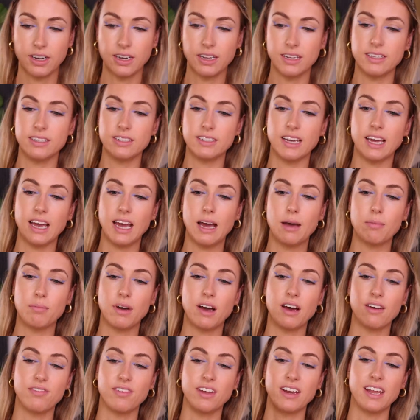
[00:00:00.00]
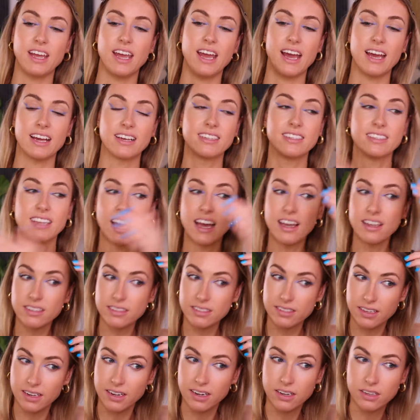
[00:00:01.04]
I'm gonna tap off any
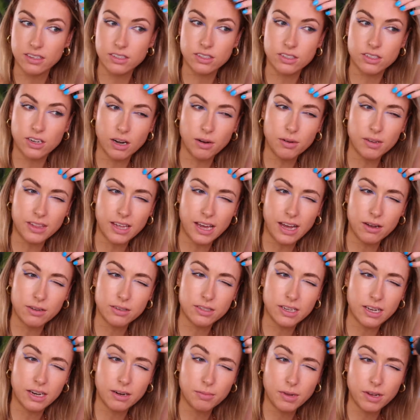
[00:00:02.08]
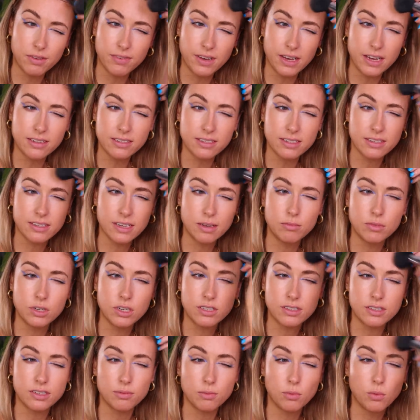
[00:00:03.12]
excess. I'm gonna start with the outside of my face because I'm
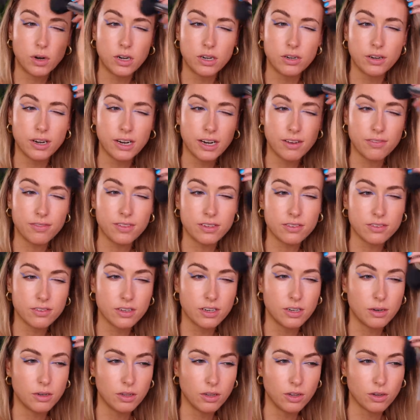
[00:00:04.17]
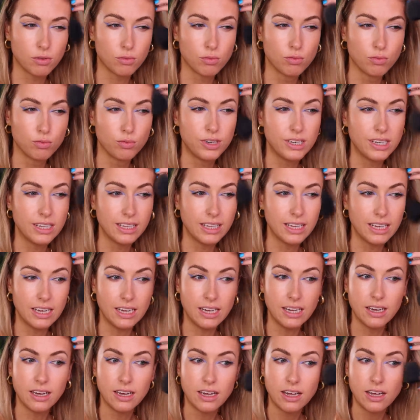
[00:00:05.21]
just wondering if this is gonna look
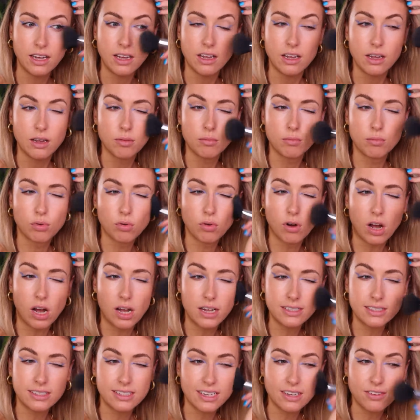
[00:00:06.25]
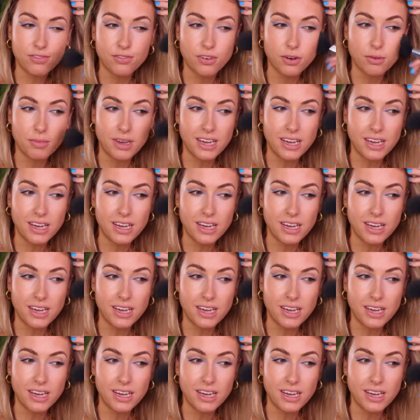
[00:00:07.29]
really bronzy for